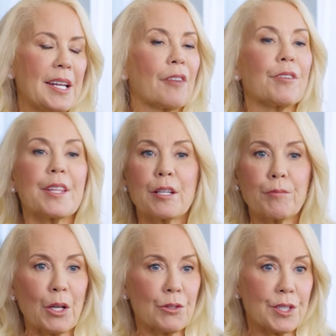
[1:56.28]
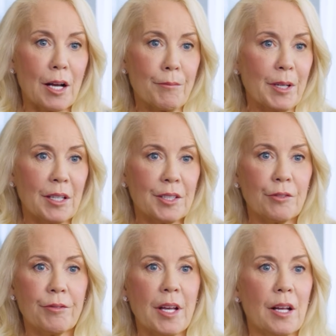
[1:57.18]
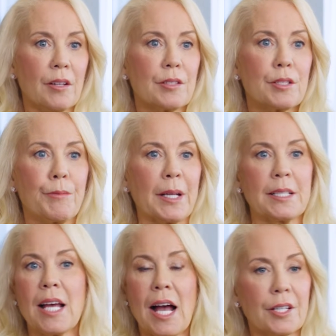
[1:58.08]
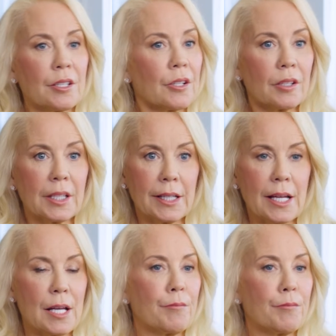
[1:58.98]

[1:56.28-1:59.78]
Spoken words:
everything blows up and you fail spectacularly and